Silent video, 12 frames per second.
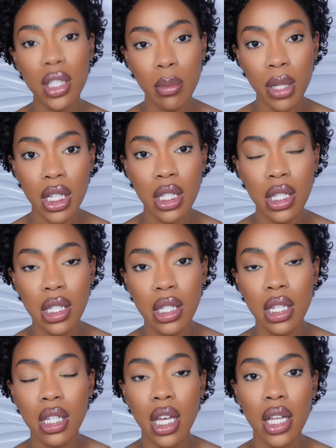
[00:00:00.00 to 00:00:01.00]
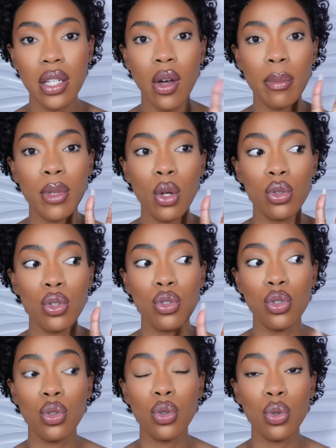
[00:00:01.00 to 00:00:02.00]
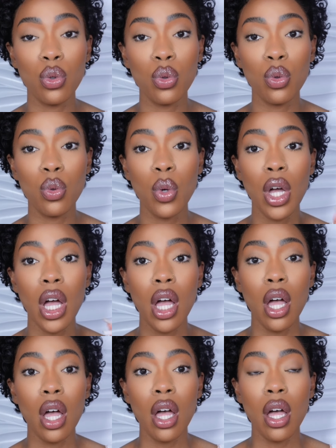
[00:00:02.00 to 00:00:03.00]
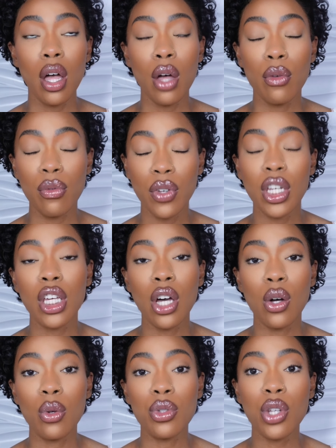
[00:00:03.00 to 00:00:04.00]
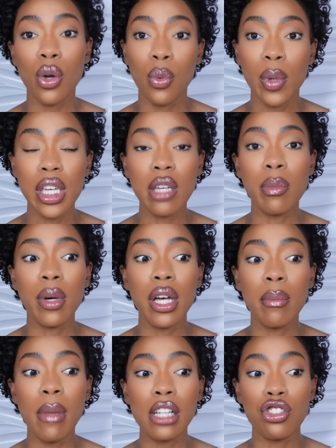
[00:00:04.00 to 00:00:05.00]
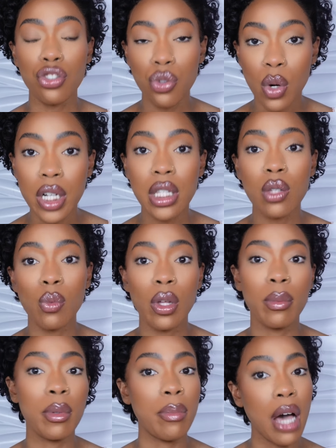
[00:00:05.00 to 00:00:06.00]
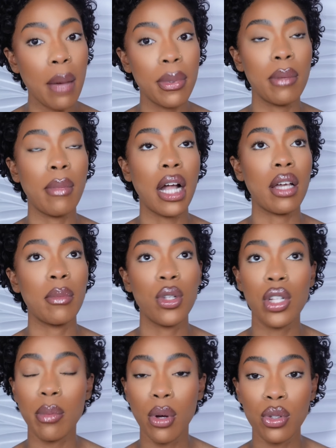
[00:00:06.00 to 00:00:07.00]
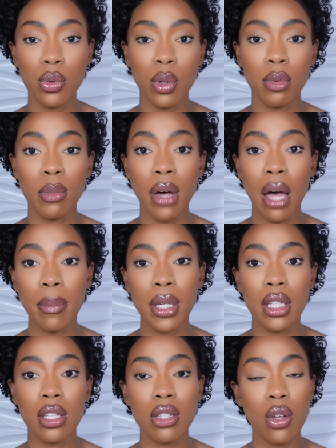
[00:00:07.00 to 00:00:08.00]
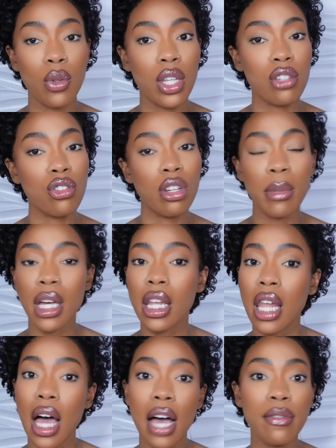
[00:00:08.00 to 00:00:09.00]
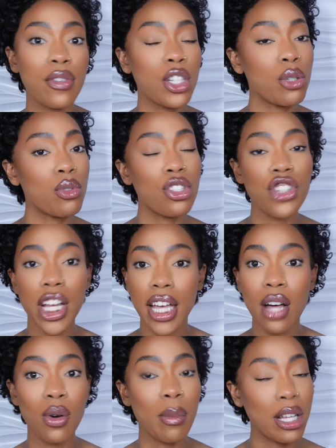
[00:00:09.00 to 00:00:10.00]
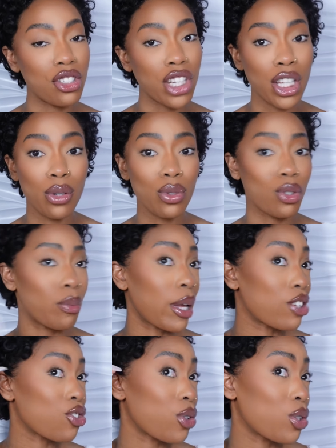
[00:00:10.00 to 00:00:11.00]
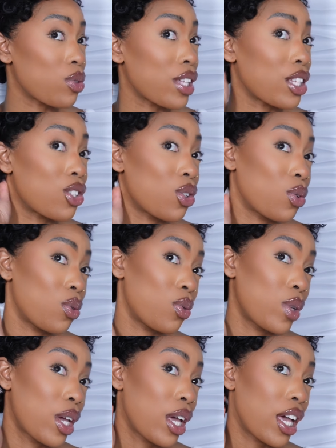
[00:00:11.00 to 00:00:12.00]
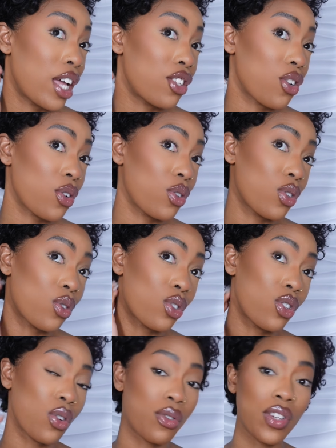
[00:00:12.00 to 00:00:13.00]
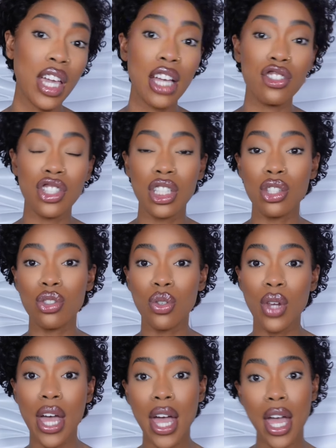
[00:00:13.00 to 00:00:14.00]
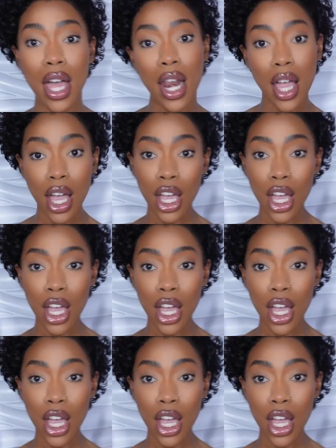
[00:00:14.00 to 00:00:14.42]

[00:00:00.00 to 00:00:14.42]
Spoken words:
to be consistent and upload 2 videos a week, but my shorts will be popping, my community posts will be popping. So there's going to be a lot for you to check out on my channel. So make sure you stay tuned and turn on those notifications so that